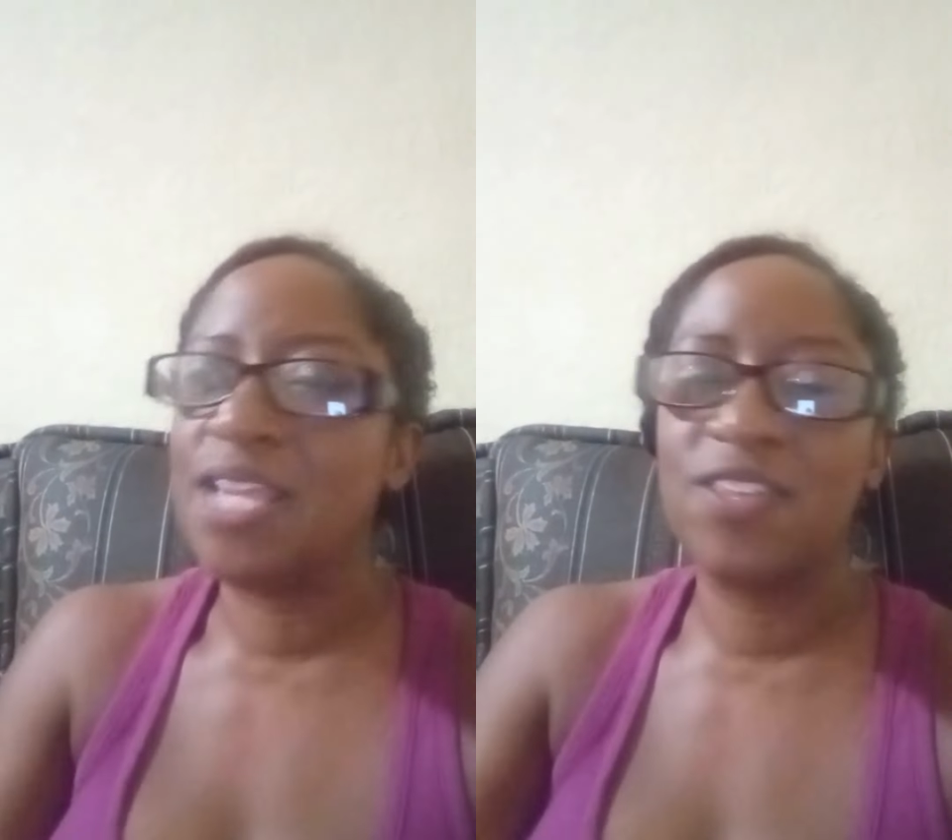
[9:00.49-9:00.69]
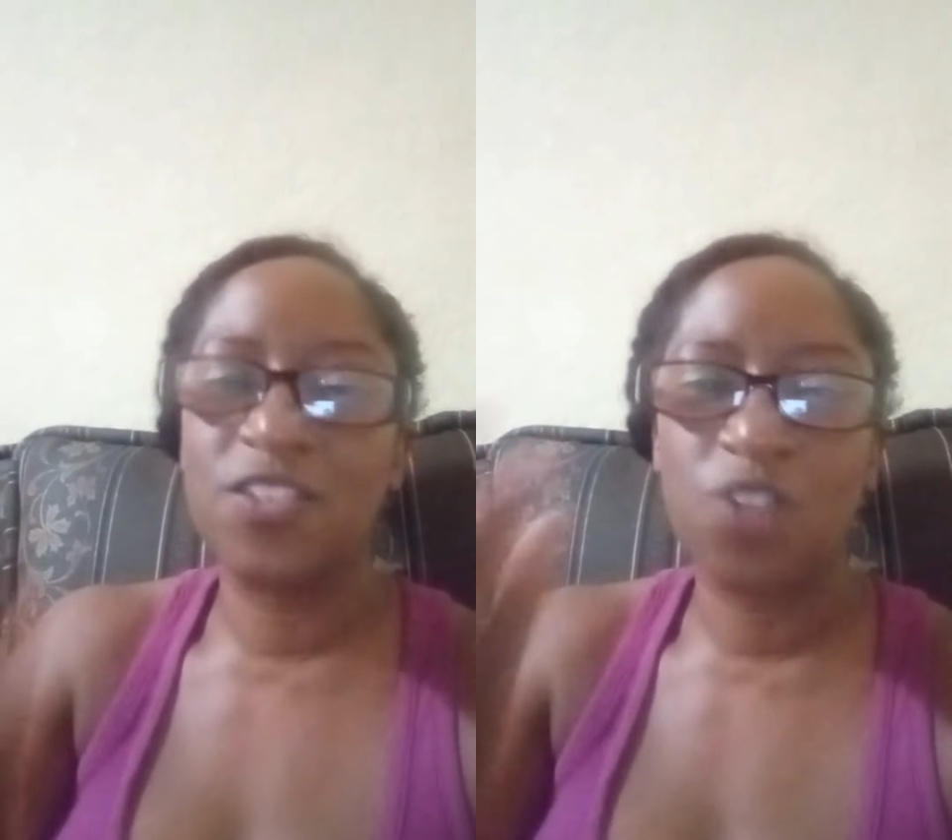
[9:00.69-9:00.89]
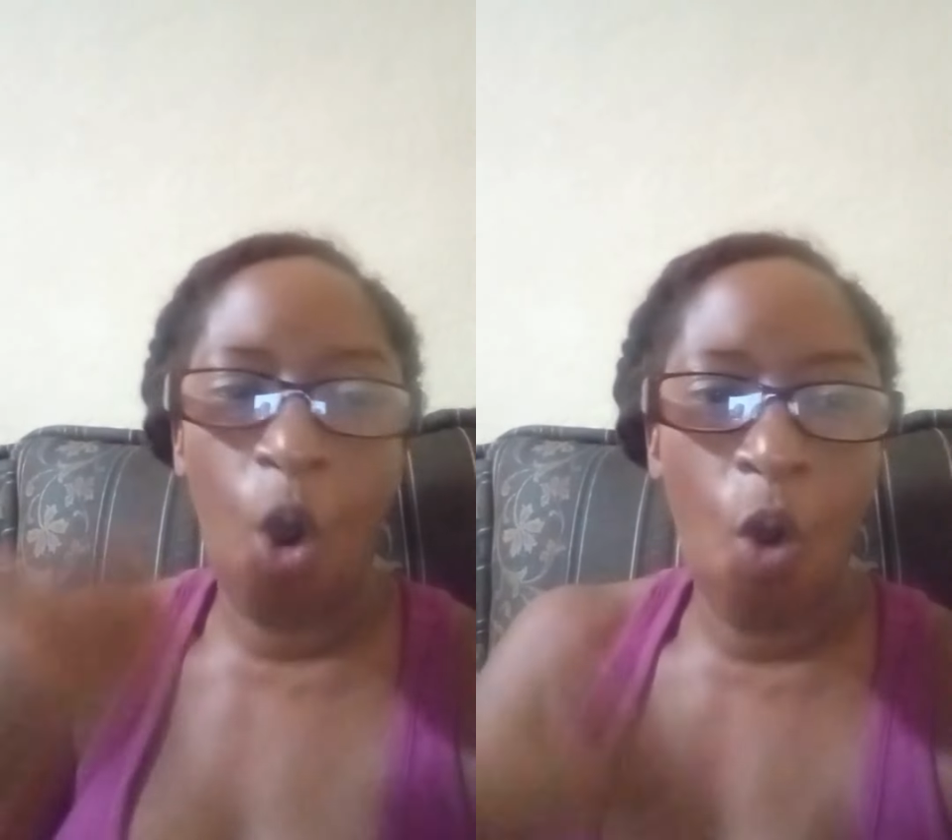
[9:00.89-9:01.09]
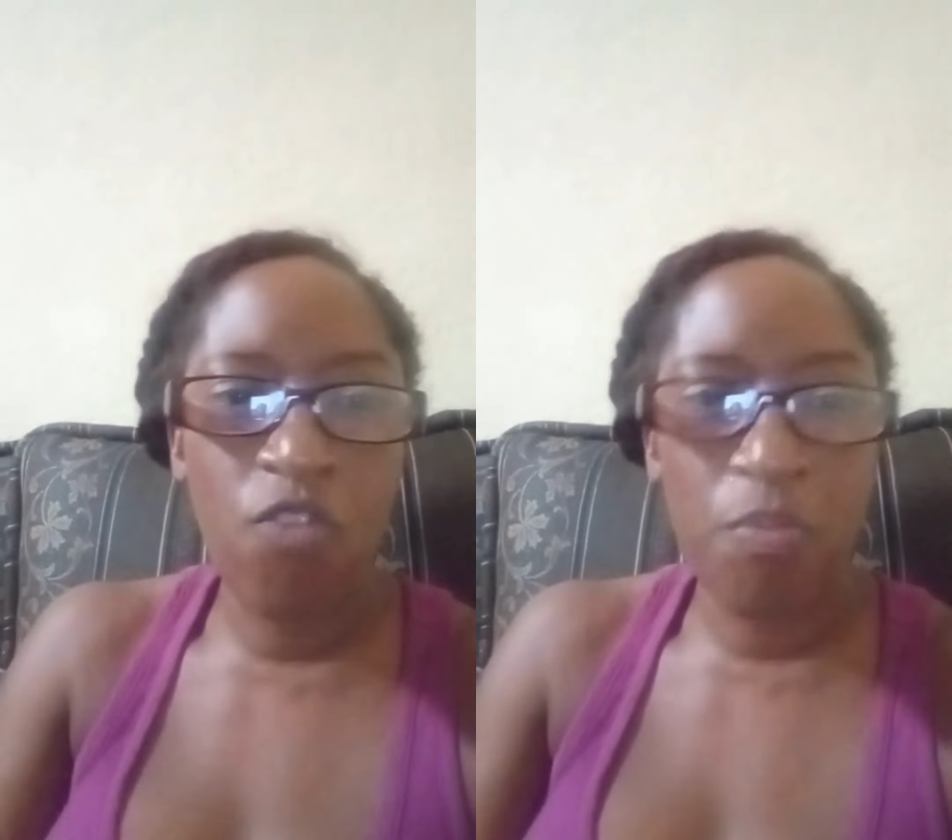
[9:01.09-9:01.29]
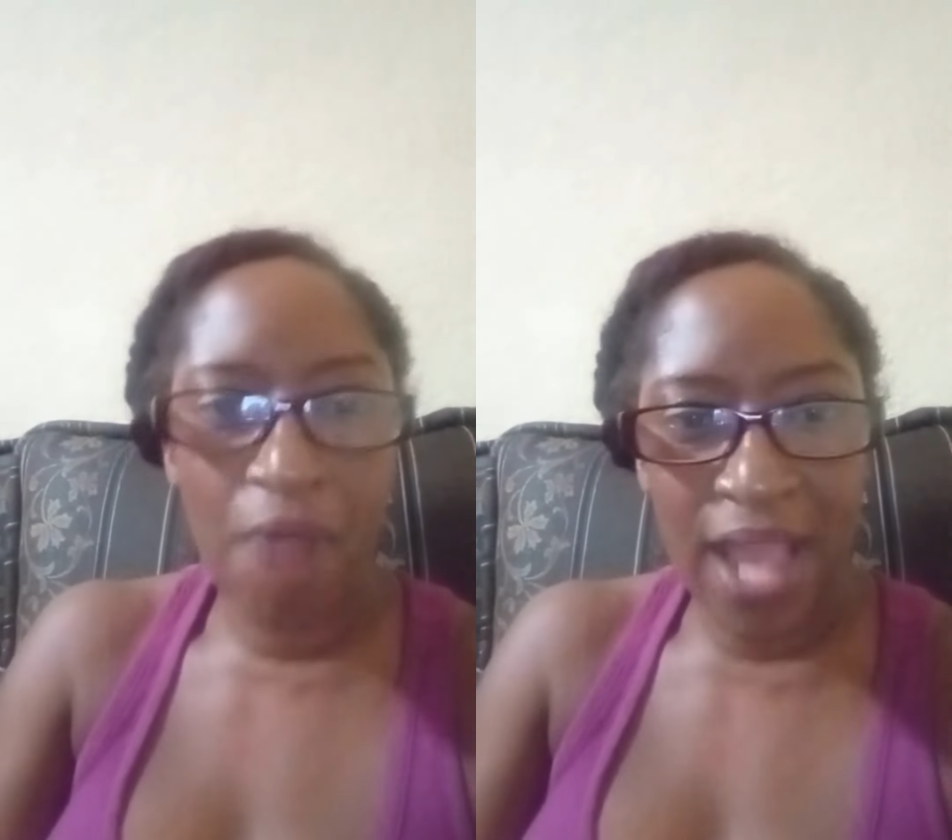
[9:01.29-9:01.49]
eat this
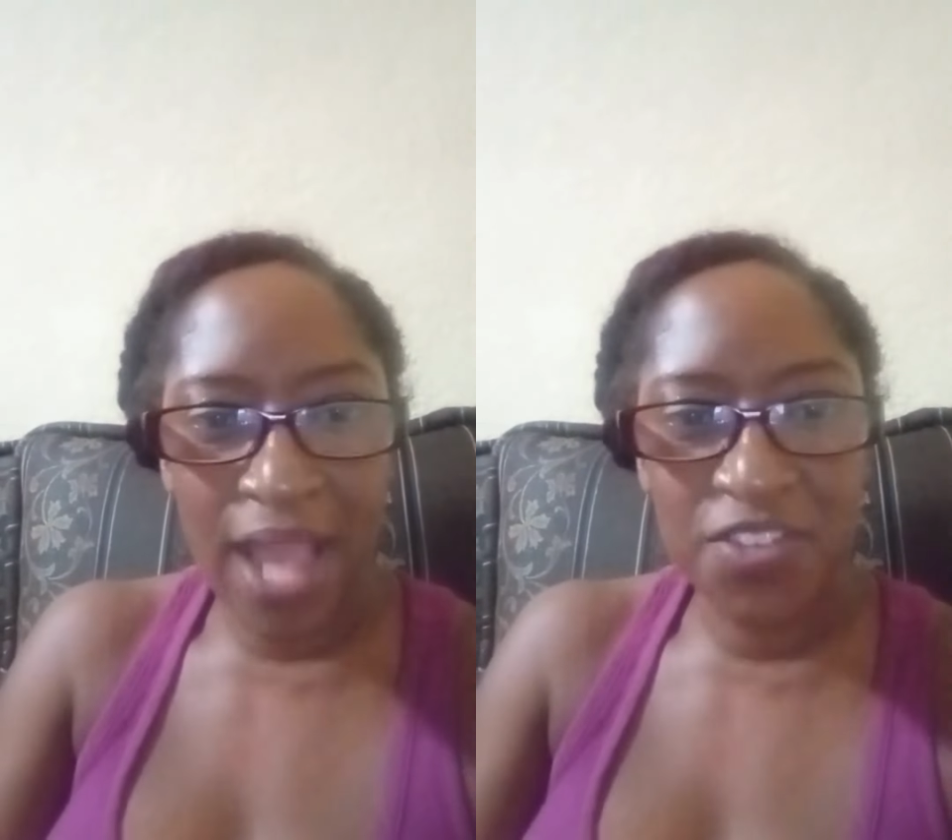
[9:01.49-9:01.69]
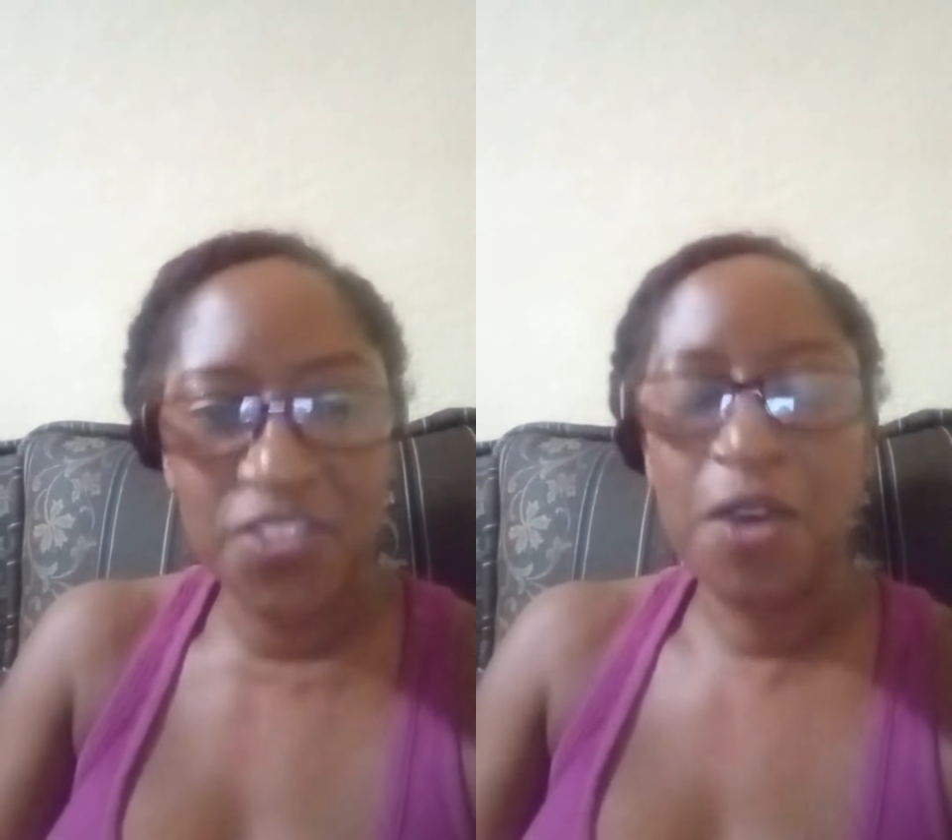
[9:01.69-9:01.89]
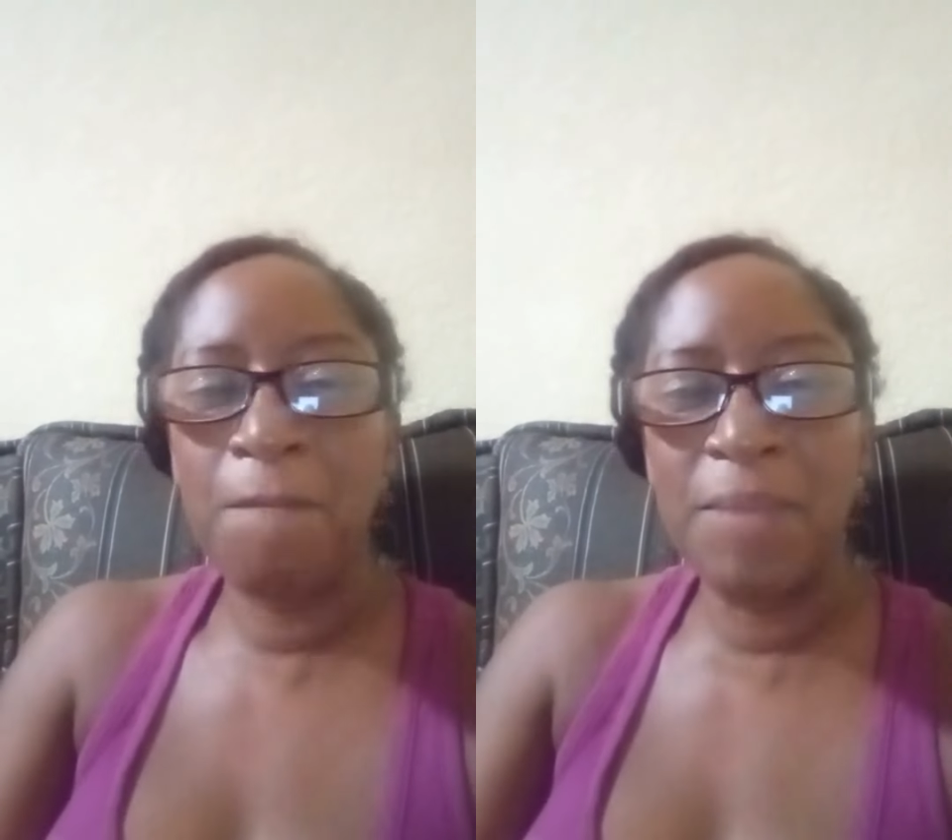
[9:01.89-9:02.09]
overpriced